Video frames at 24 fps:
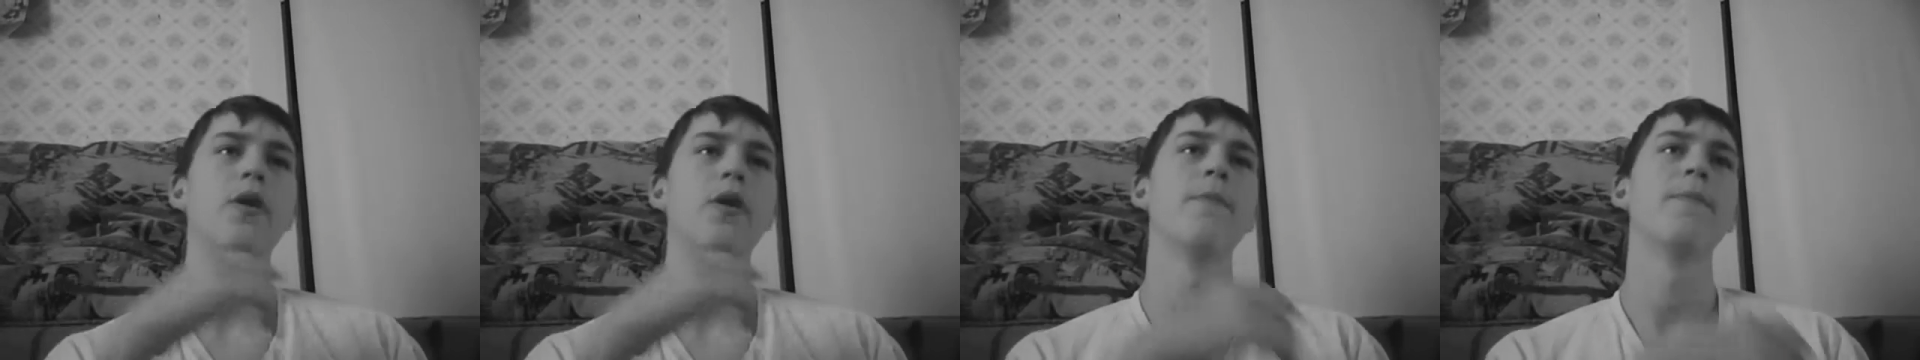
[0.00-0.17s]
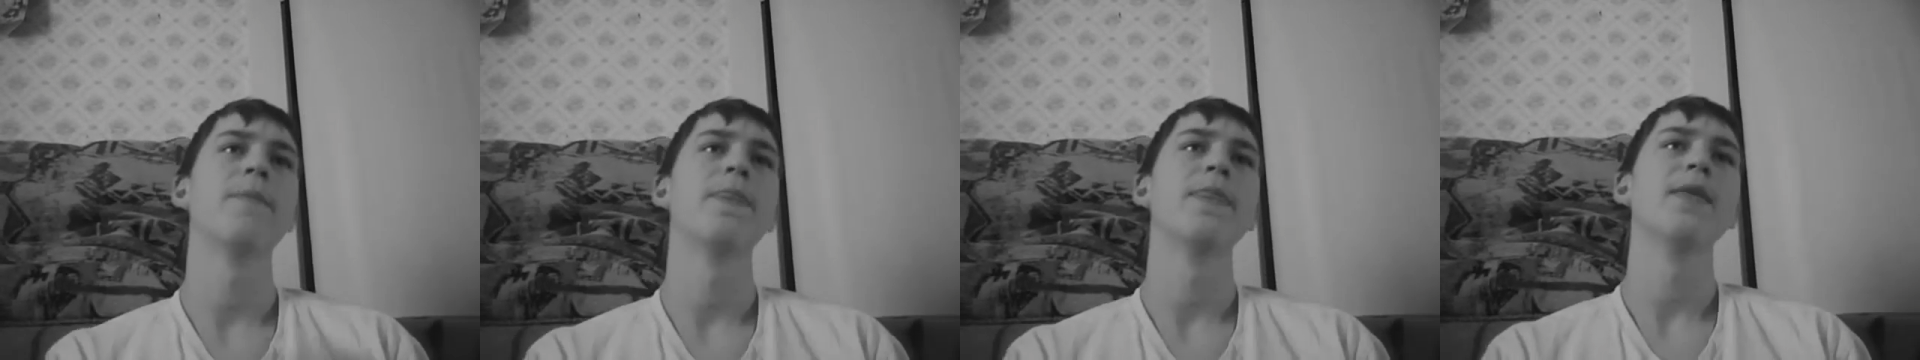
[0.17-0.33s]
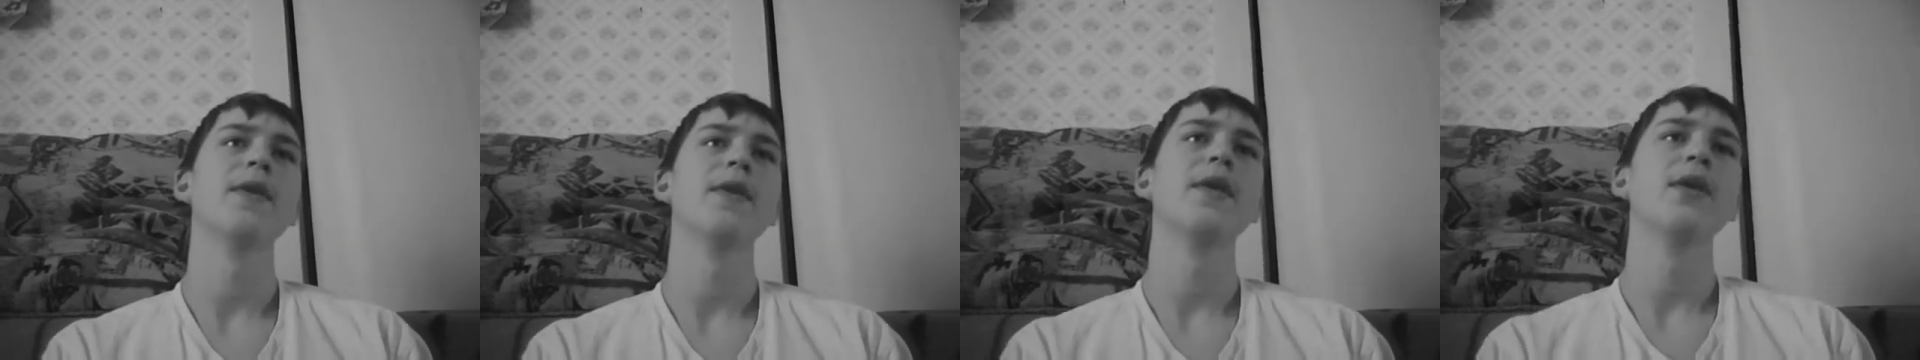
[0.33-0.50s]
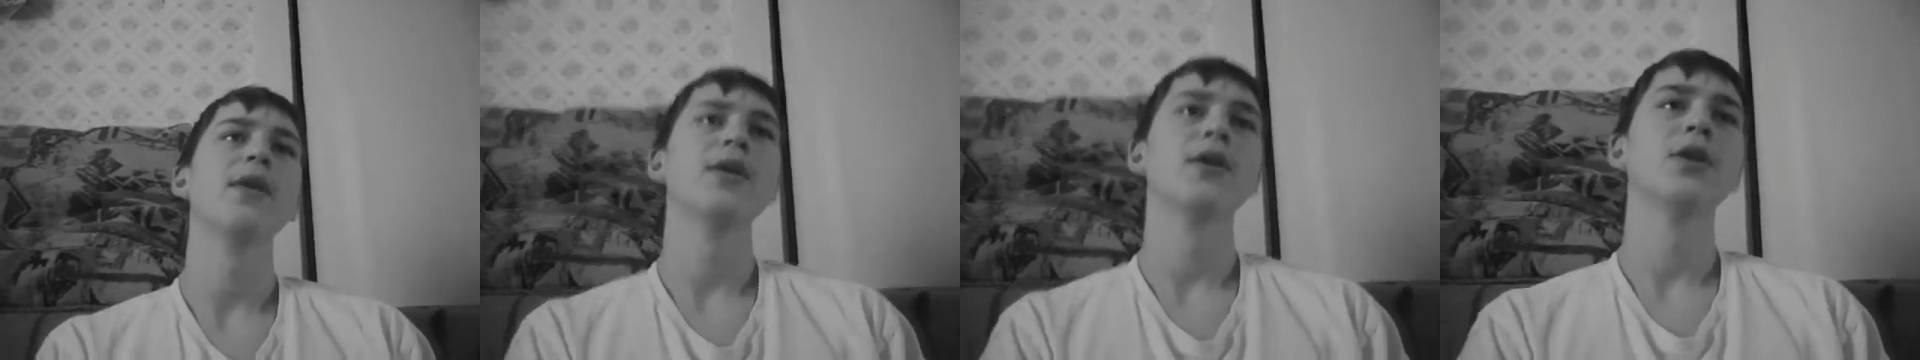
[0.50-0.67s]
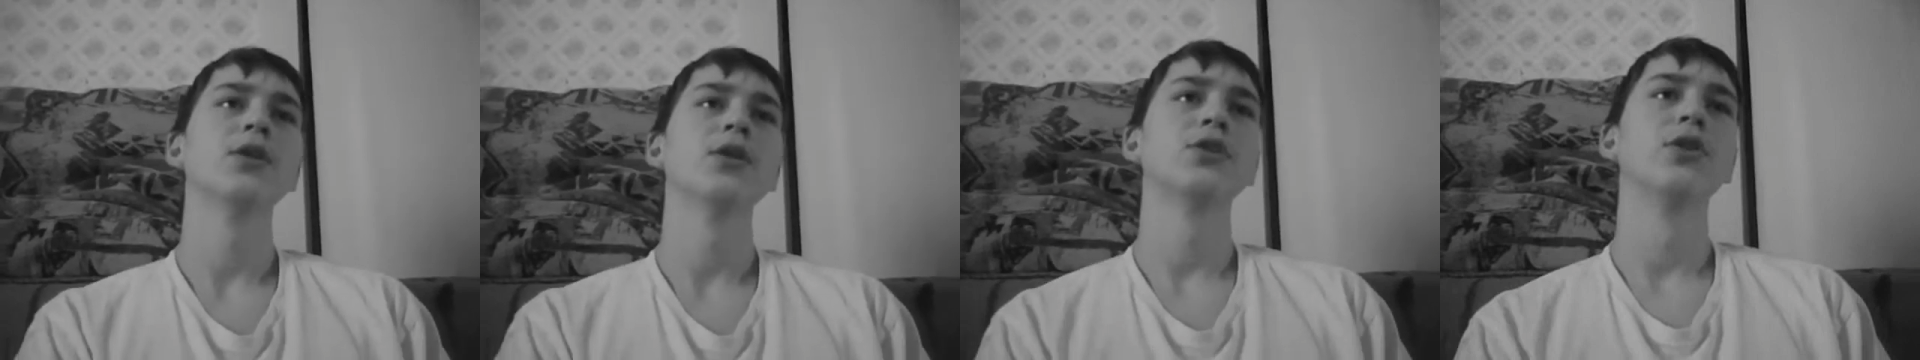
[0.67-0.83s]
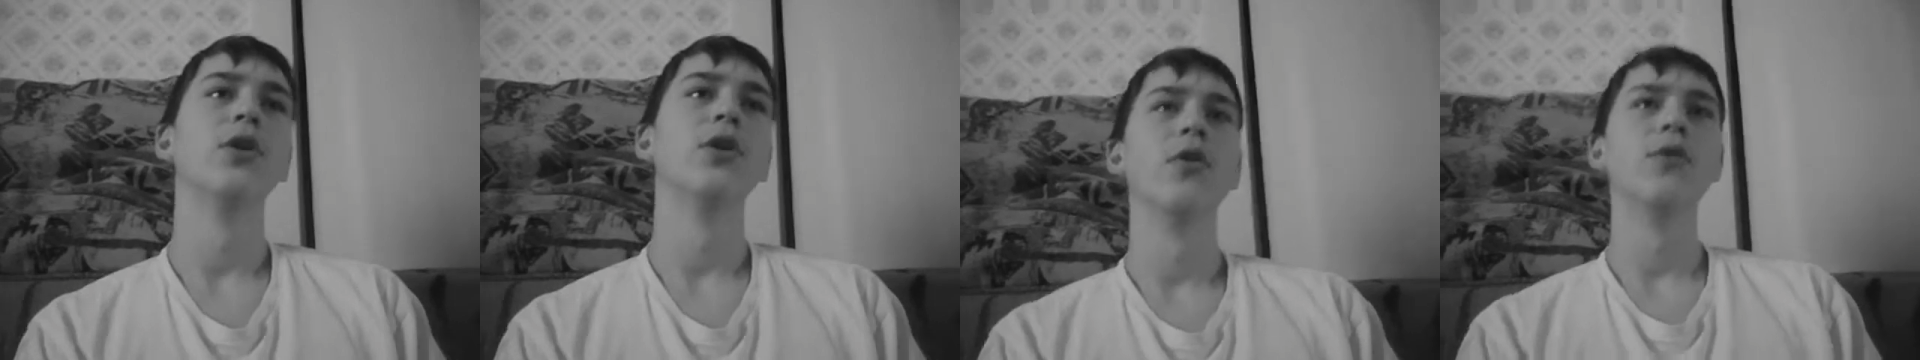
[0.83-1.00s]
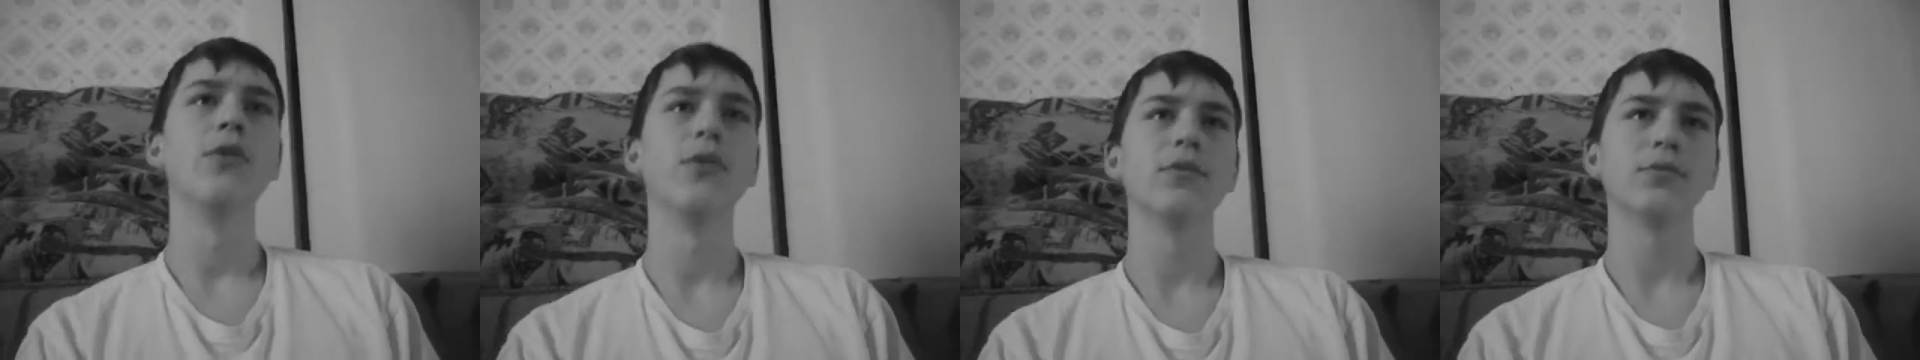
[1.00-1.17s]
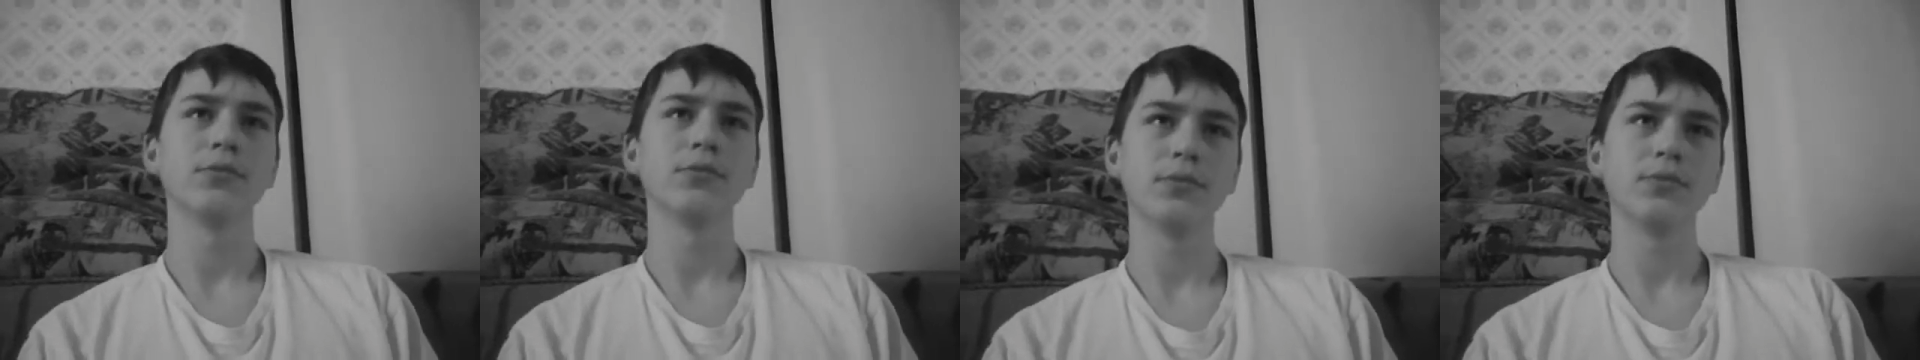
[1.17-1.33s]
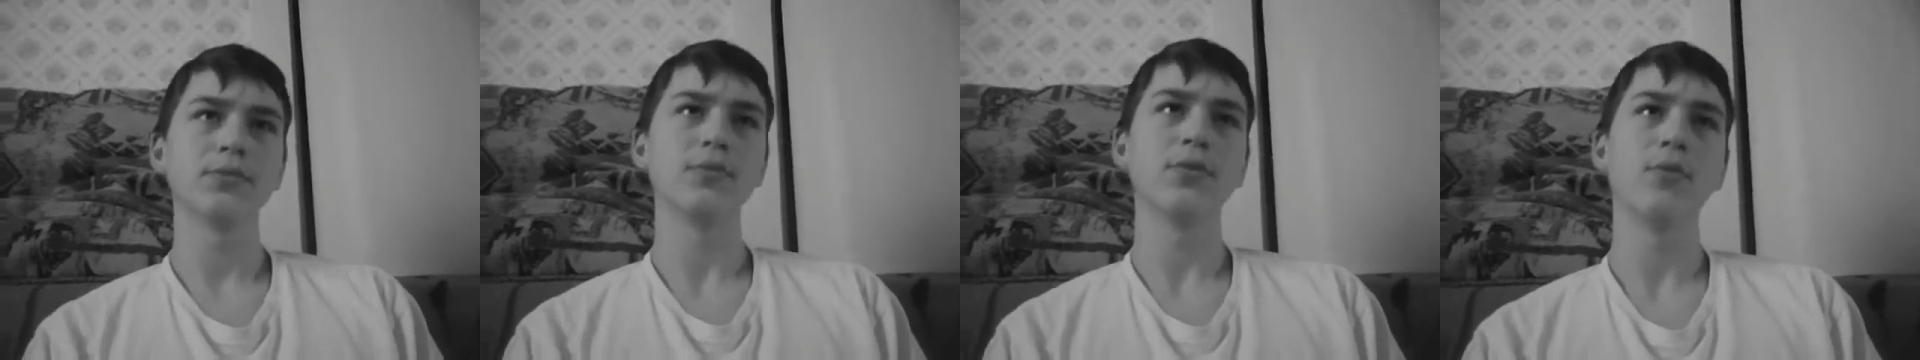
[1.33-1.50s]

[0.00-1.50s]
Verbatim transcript: Um, so